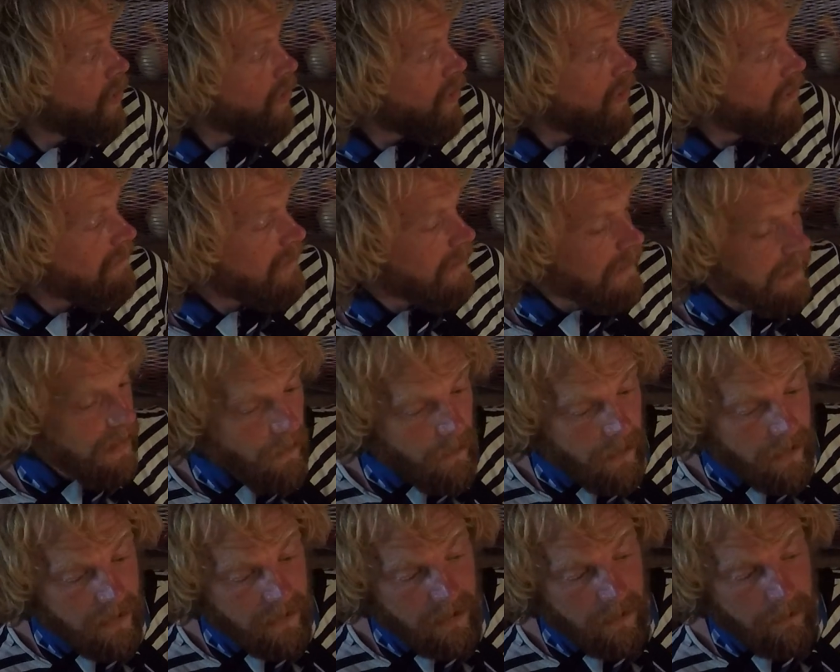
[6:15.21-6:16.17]
or is it
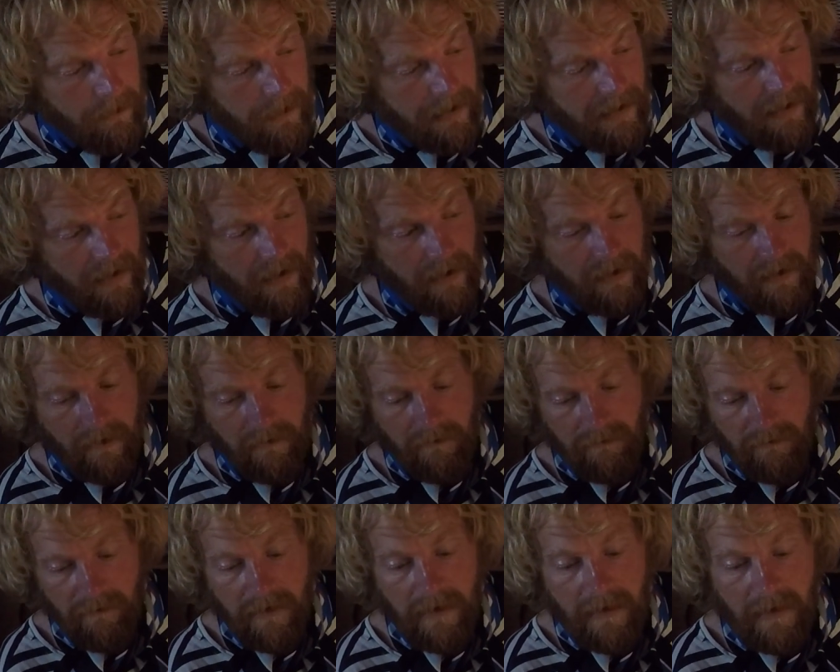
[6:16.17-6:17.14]
going to be
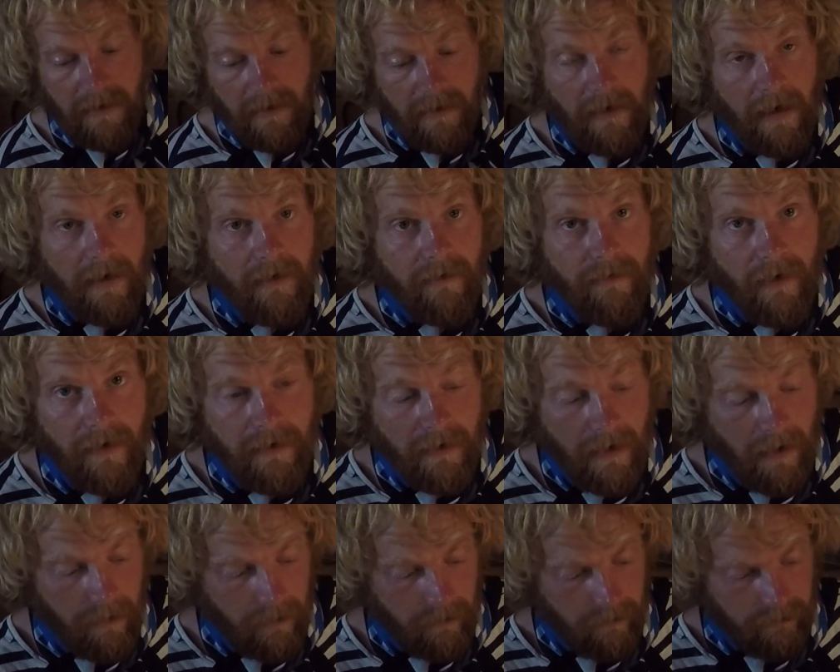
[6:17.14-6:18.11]
green? Let's find
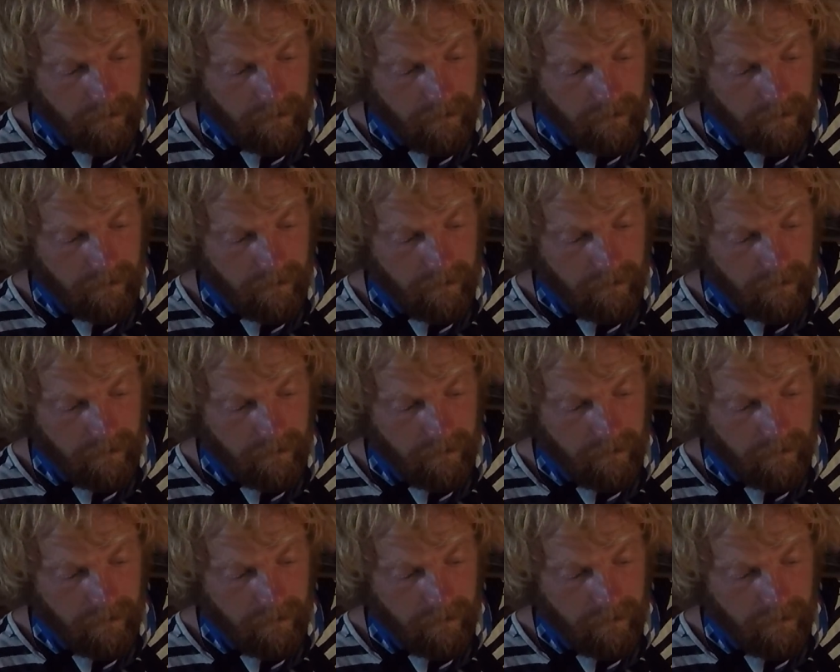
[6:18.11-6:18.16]
out.